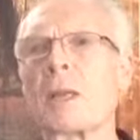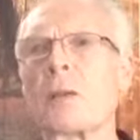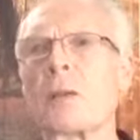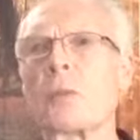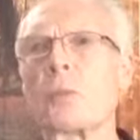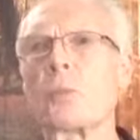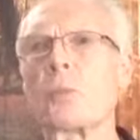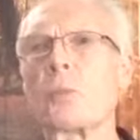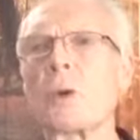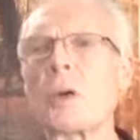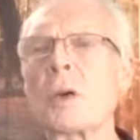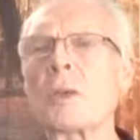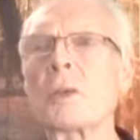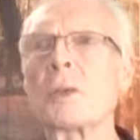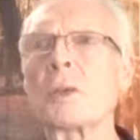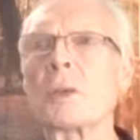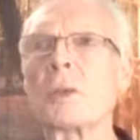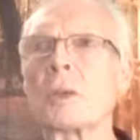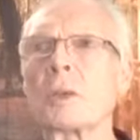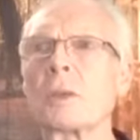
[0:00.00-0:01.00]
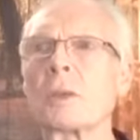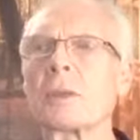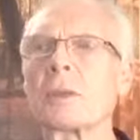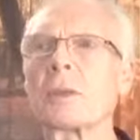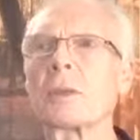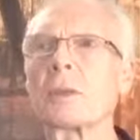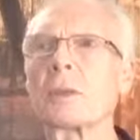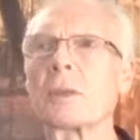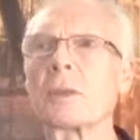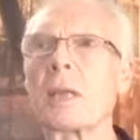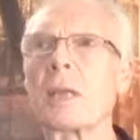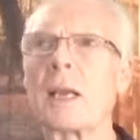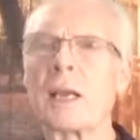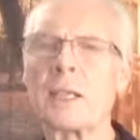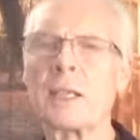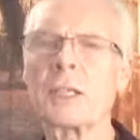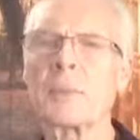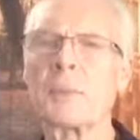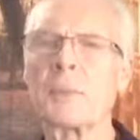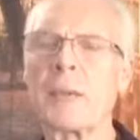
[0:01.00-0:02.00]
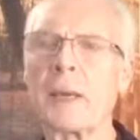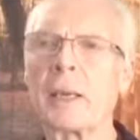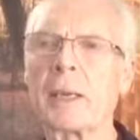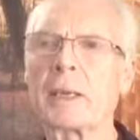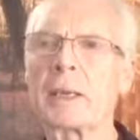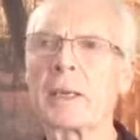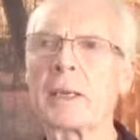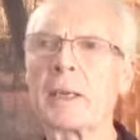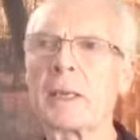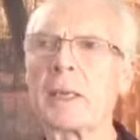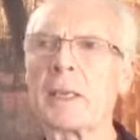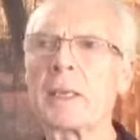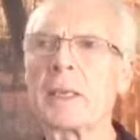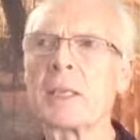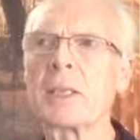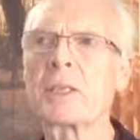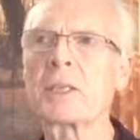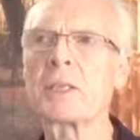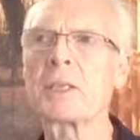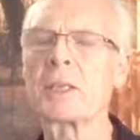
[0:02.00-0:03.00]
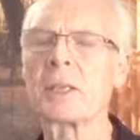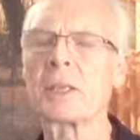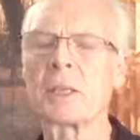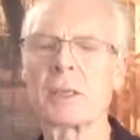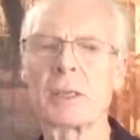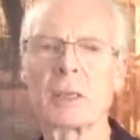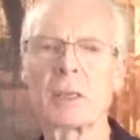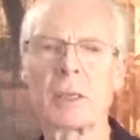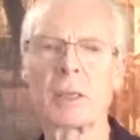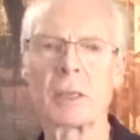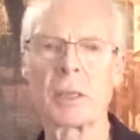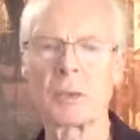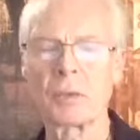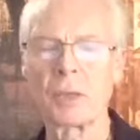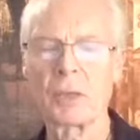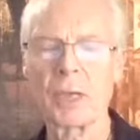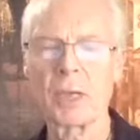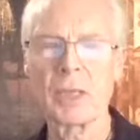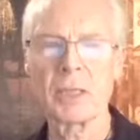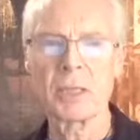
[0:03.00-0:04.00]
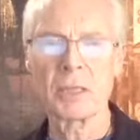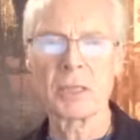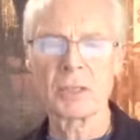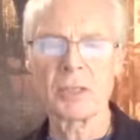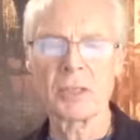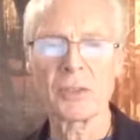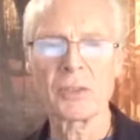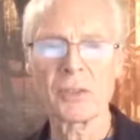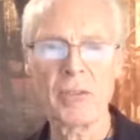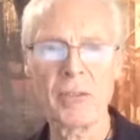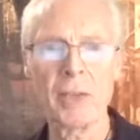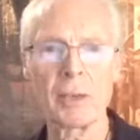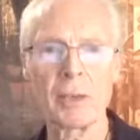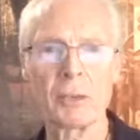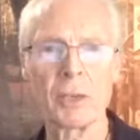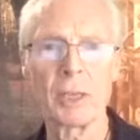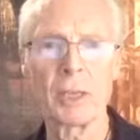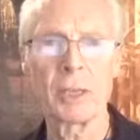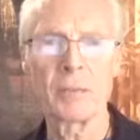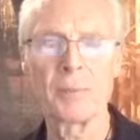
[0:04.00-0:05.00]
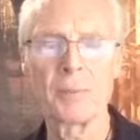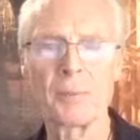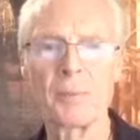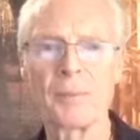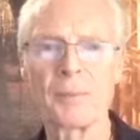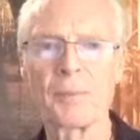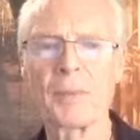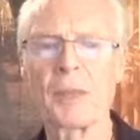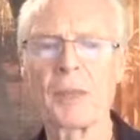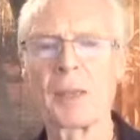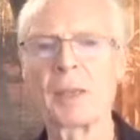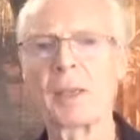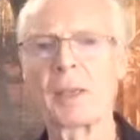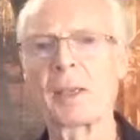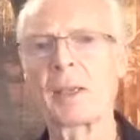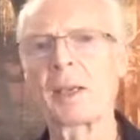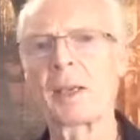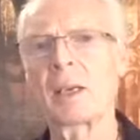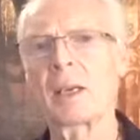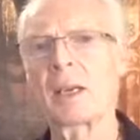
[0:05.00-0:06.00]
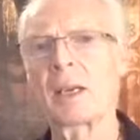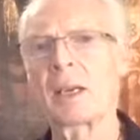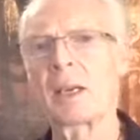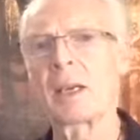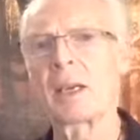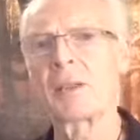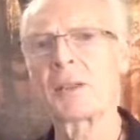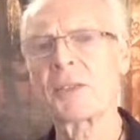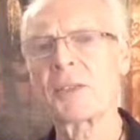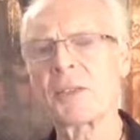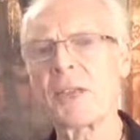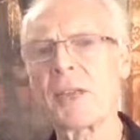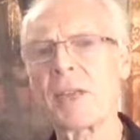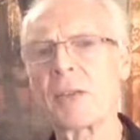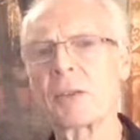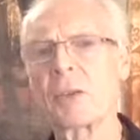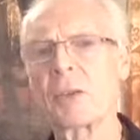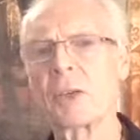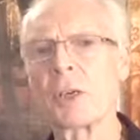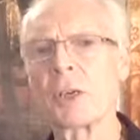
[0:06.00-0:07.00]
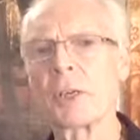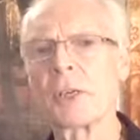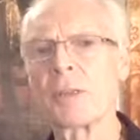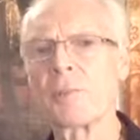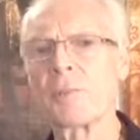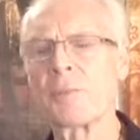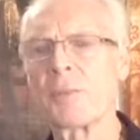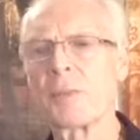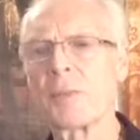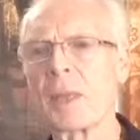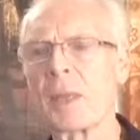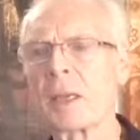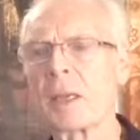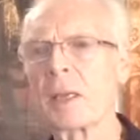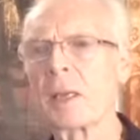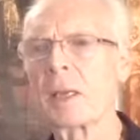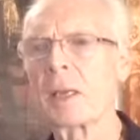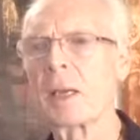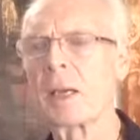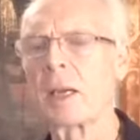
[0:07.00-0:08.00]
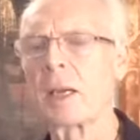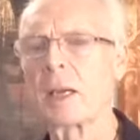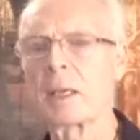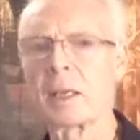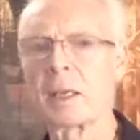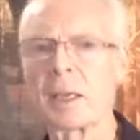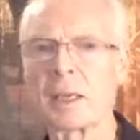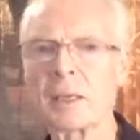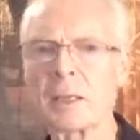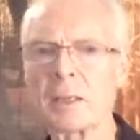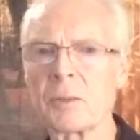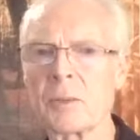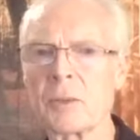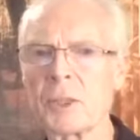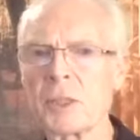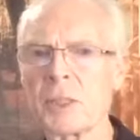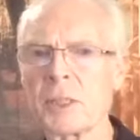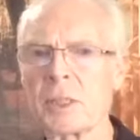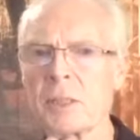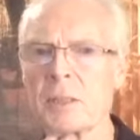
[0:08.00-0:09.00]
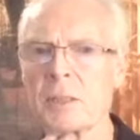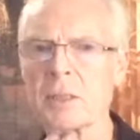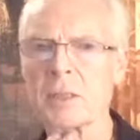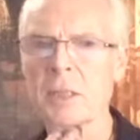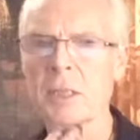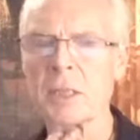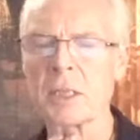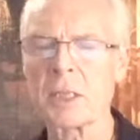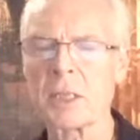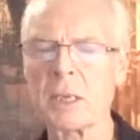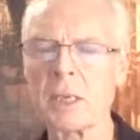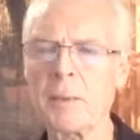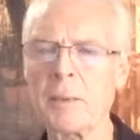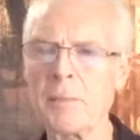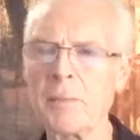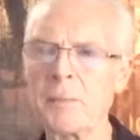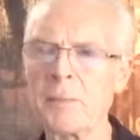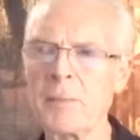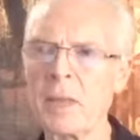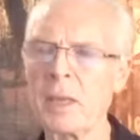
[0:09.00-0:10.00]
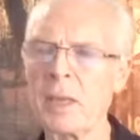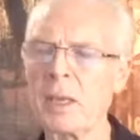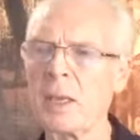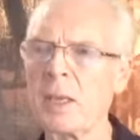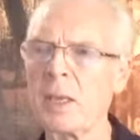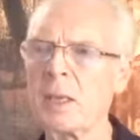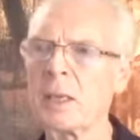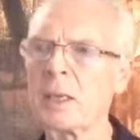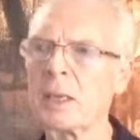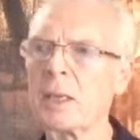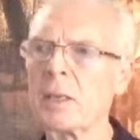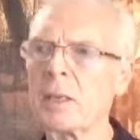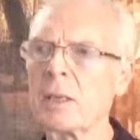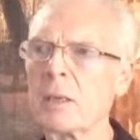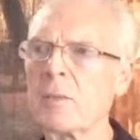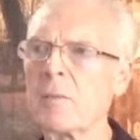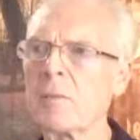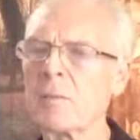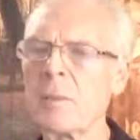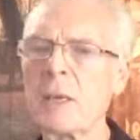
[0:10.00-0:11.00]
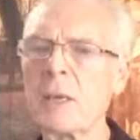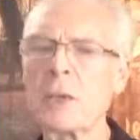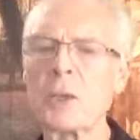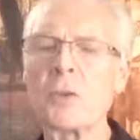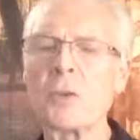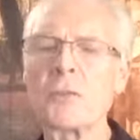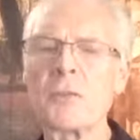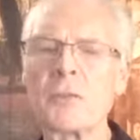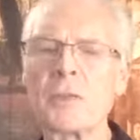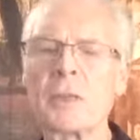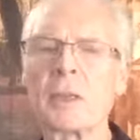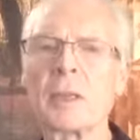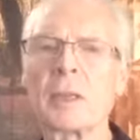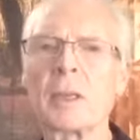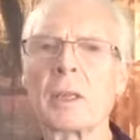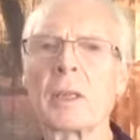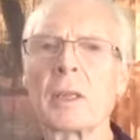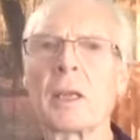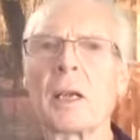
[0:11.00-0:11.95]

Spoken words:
One aspect is relating to the thyroid. And the thyroid gland, which sits here, can make you feel